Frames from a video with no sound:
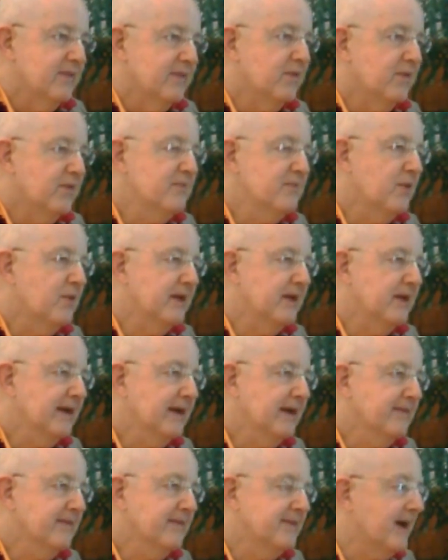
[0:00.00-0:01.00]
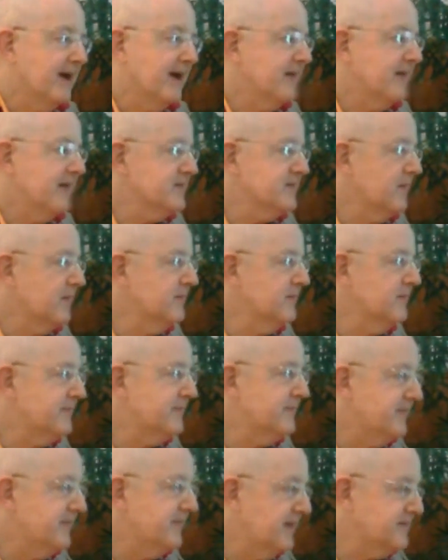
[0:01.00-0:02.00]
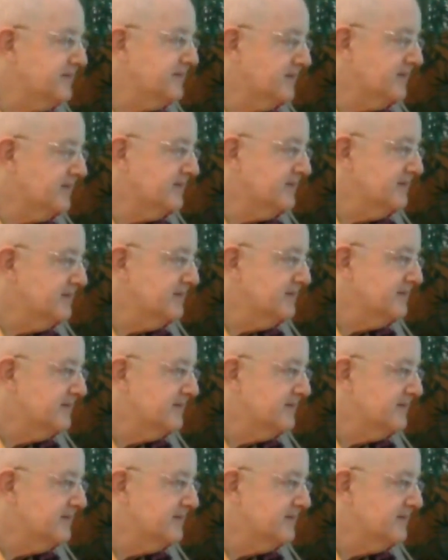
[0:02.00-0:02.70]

Then one morning, I saw one professor